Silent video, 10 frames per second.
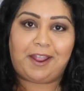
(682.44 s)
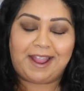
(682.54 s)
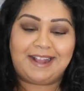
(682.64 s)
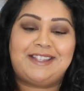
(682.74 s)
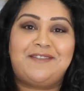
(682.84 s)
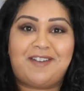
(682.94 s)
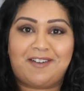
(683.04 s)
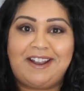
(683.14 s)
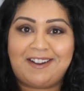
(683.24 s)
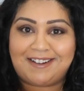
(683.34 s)
Okay, so the
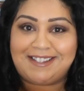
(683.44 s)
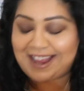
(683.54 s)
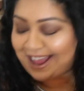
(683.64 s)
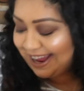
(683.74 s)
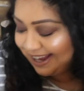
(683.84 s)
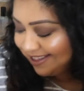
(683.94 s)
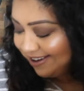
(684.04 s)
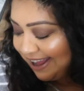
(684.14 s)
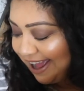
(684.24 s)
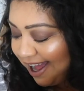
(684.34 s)
very last hack that
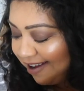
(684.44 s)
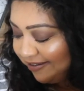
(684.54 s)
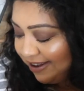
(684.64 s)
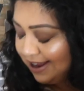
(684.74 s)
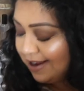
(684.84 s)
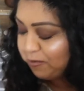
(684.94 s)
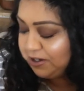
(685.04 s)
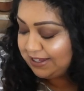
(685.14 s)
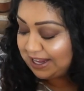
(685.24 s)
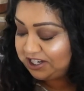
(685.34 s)
I have,
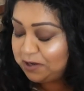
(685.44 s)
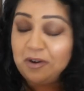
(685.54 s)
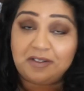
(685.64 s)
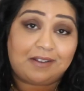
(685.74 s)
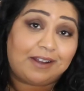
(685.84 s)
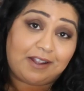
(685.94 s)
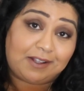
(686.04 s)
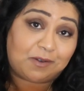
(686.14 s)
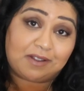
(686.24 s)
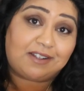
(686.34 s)
which is actually one that I
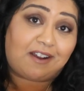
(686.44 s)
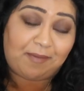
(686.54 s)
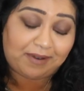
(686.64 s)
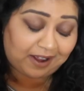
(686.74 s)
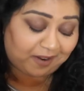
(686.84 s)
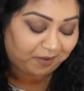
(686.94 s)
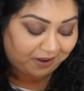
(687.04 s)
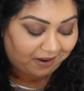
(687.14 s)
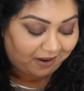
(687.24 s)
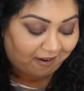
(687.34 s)
use all the time now,
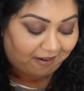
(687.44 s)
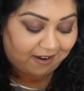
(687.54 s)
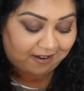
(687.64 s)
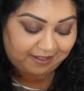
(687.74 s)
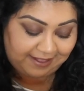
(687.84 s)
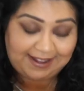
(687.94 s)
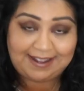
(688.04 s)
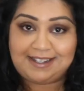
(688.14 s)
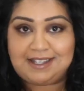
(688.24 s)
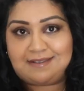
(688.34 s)
are
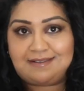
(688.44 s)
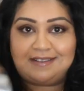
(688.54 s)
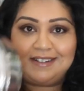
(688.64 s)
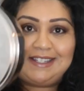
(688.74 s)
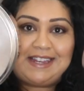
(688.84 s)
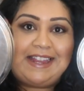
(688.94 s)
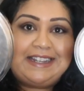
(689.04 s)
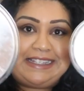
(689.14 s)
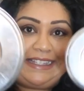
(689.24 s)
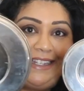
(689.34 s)
these
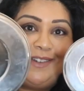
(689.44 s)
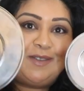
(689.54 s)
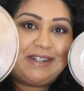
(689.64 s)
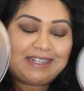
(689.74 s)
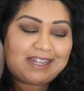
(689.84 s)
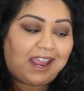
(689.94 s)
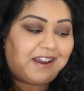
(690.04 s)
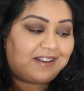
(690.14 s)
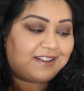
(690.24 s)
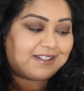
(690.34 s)
stainless steel
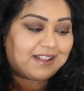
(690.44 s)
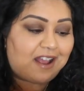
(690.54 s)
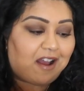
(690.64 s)
containers.